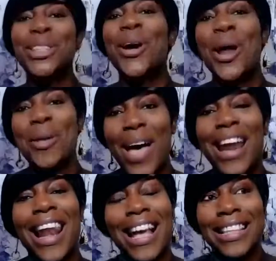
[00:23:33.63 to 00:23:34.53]
thought about
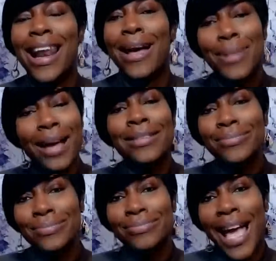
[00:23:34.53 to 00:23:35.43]
it like that. I'm like,
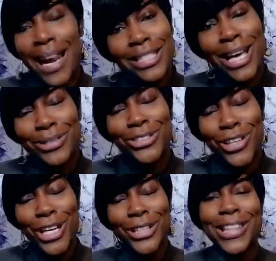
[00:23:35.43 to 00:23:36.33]
oh, that is so
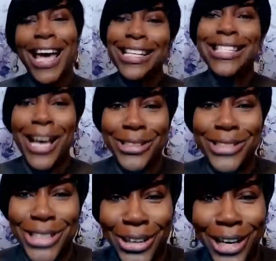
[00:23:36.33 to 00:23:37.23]
true. That is so
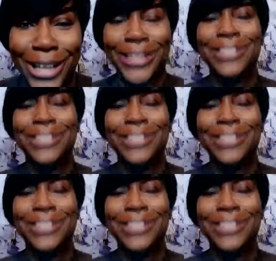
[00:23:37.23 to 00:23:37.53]
true.